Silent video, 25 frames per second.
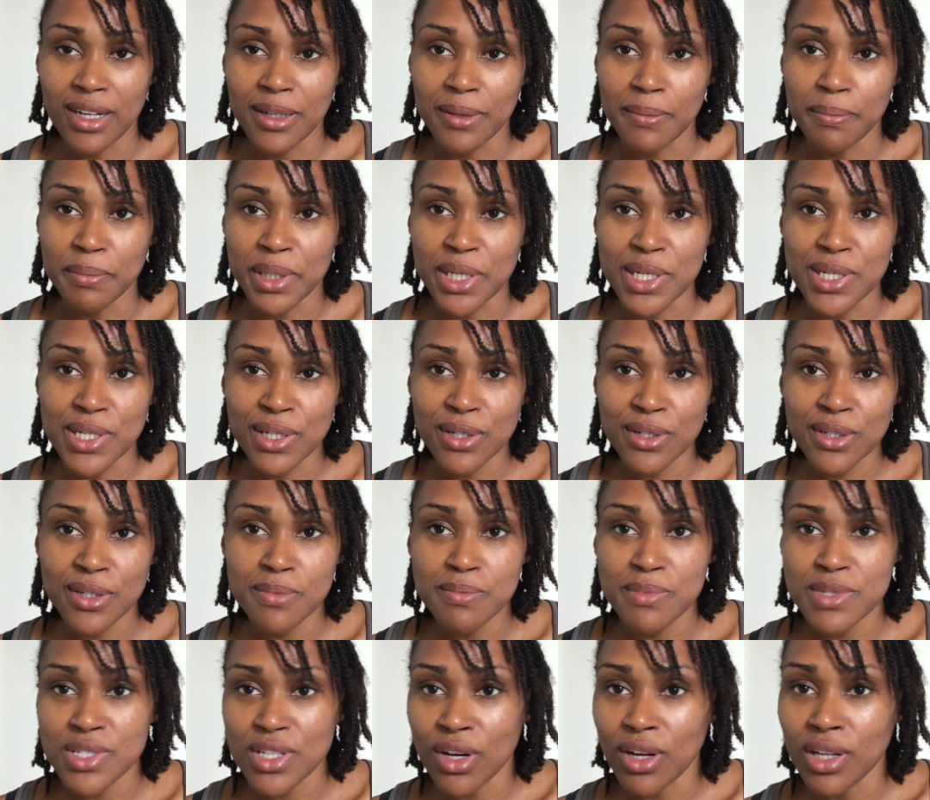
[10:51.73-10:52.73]
But in
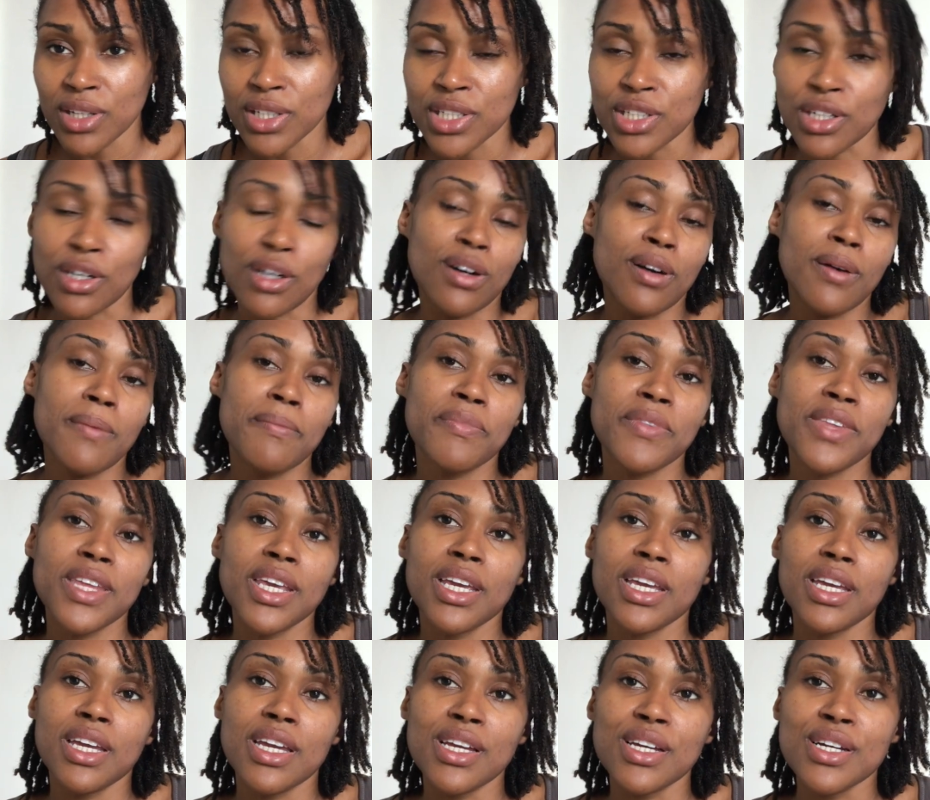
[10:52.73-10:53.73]
terms, all in all,
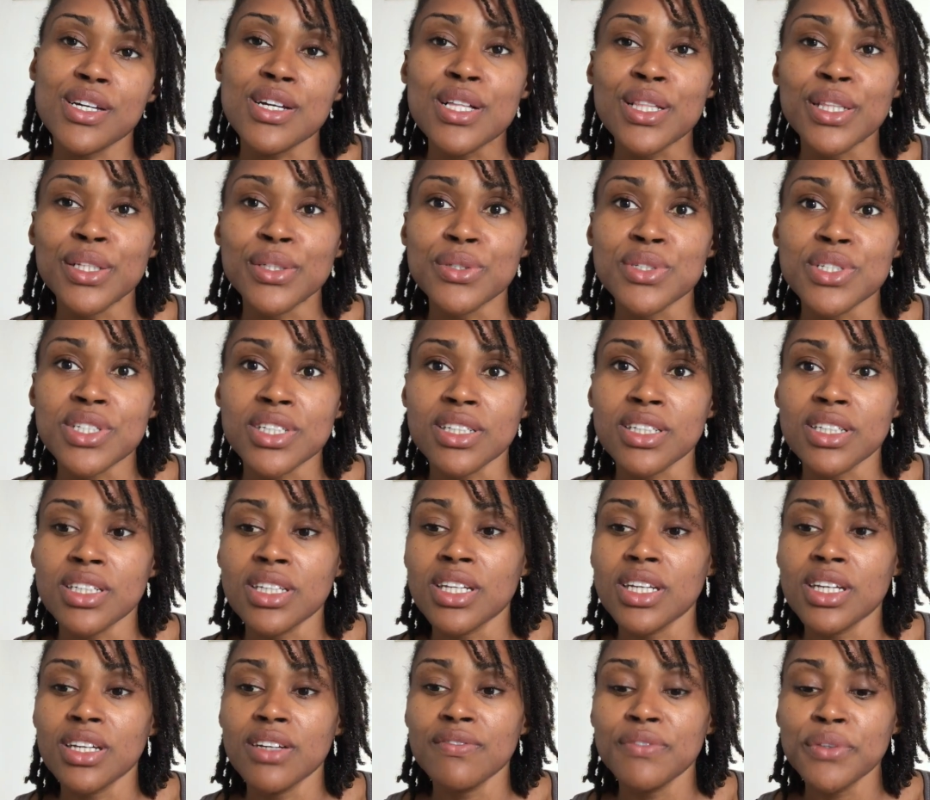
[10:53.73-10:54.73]
in conclusion,
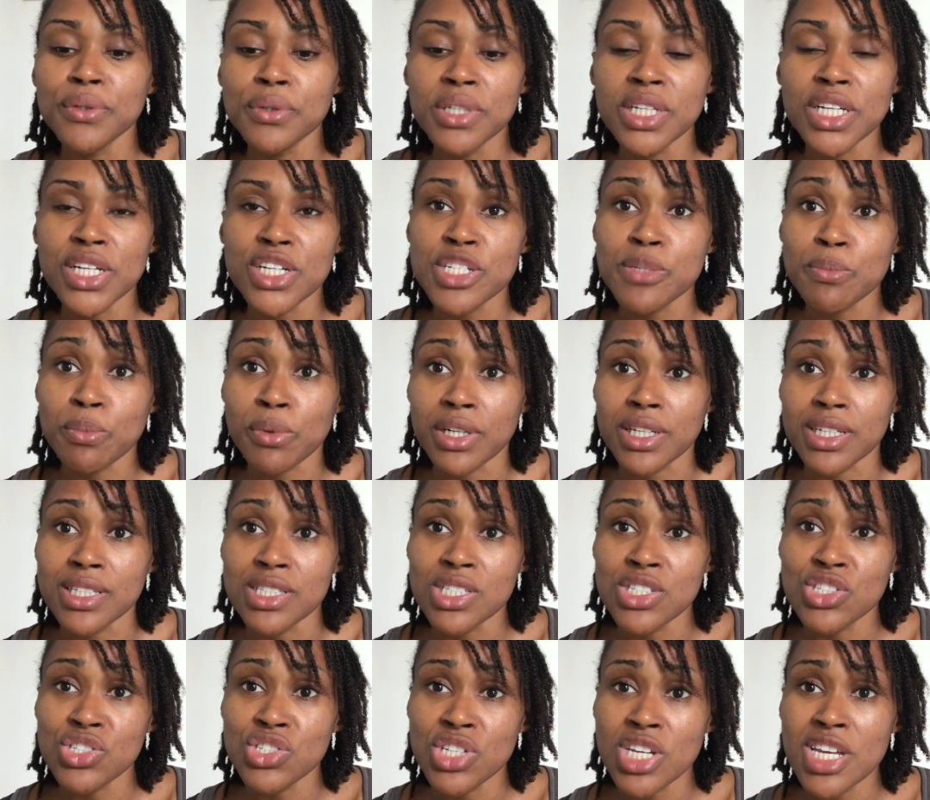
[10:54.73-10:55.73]
food here is pretty
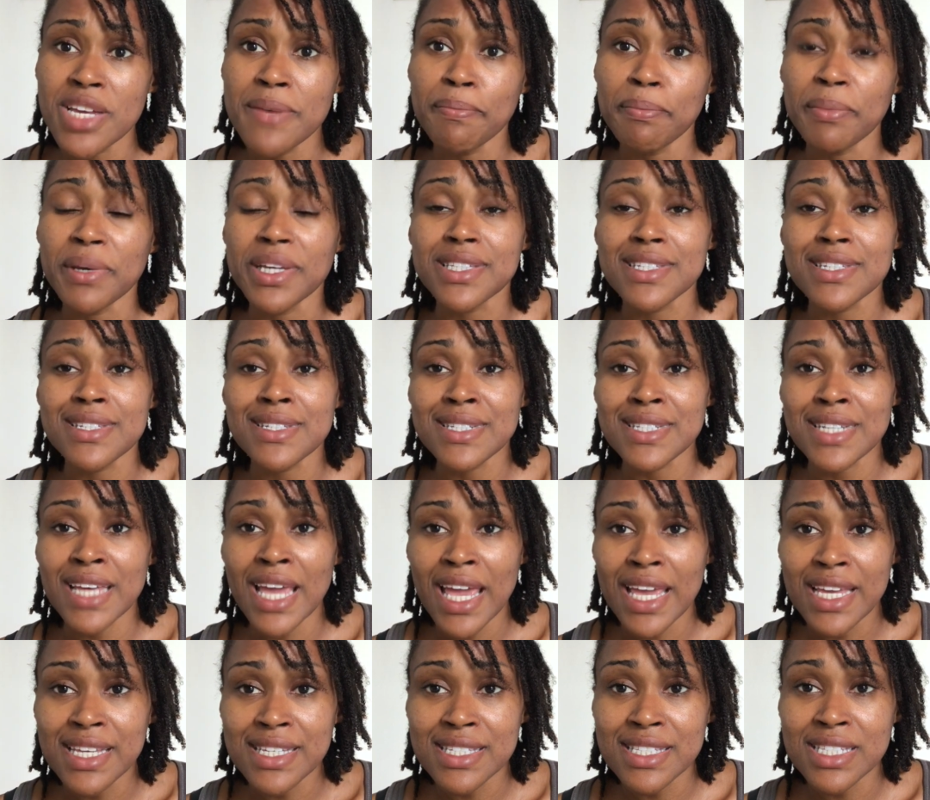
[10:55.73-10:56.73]
cheap. It's
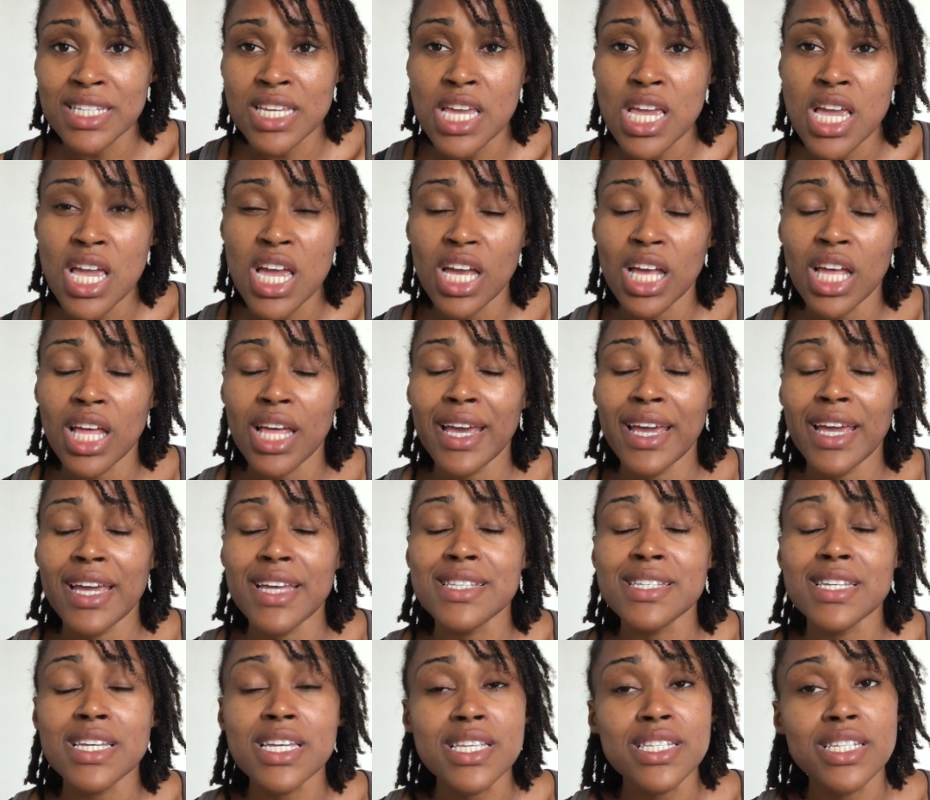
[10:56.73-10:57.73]
tasty. It's
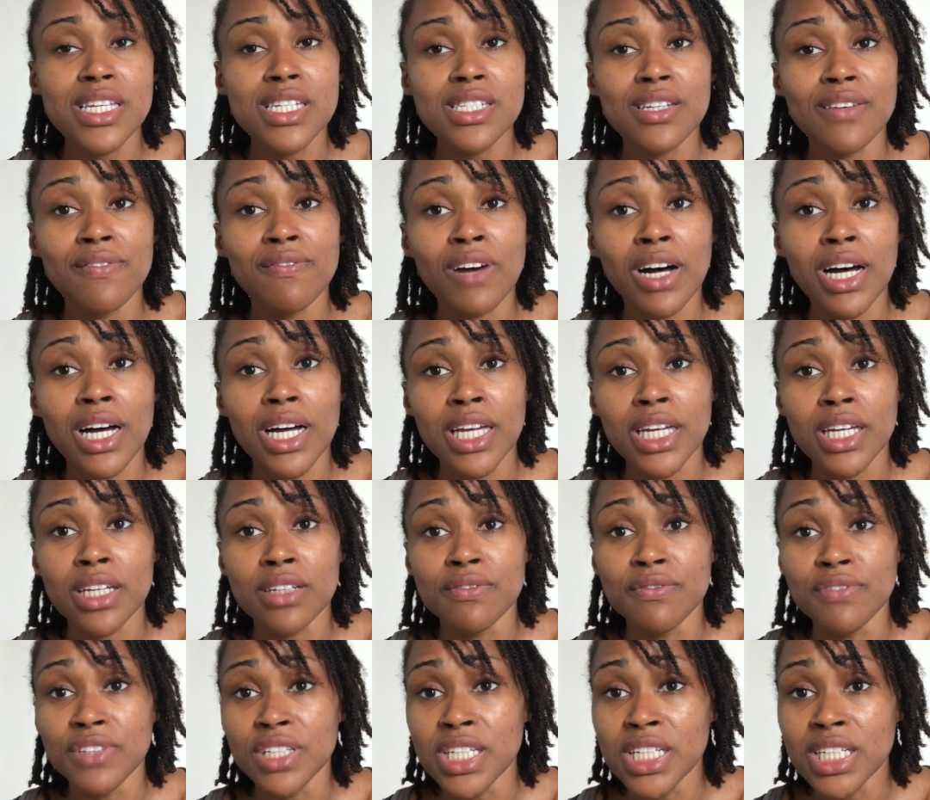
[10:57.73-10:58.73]
easy to find
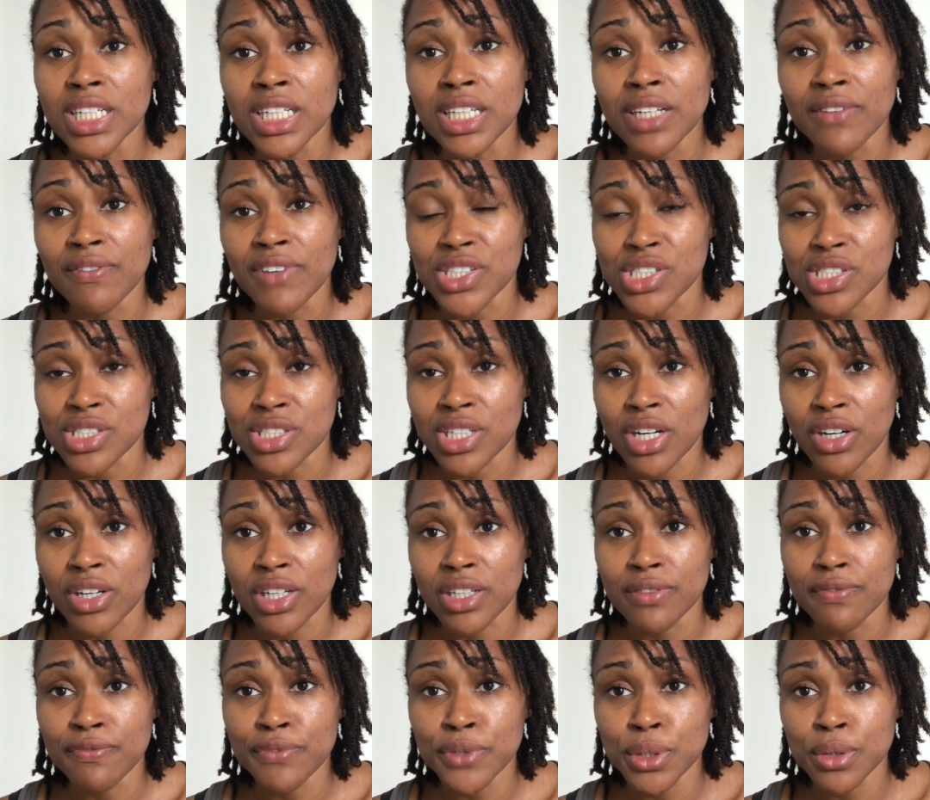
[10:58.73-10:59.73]
vegan, vegetarian
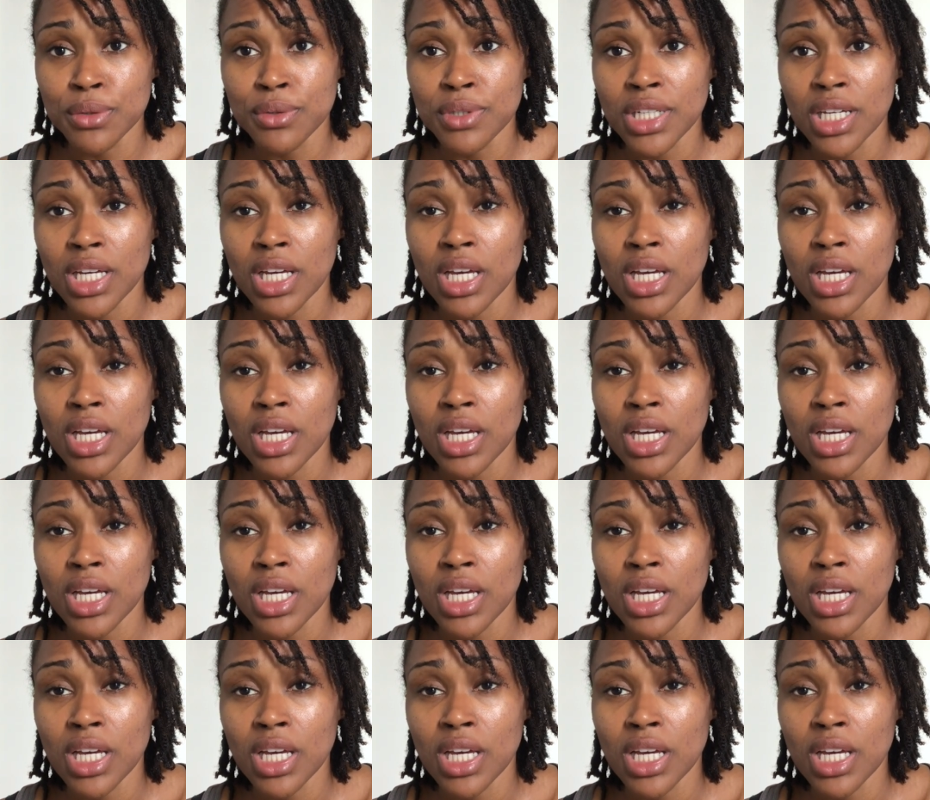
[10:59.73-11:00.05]
food.